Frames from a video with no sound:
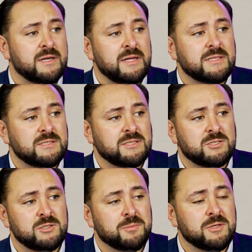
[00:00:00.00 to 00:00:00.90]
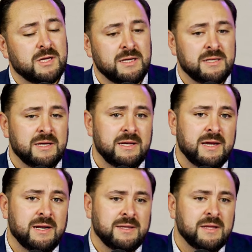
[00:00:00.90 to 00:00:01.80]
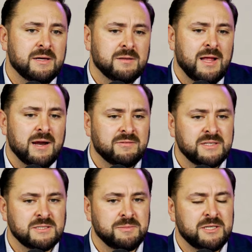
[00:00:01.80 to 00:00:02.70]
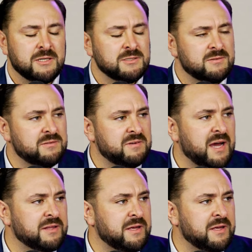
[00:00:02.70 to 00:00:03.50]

Yeah, it is. It's super tight-knit, and I think a lot of it is because of the fact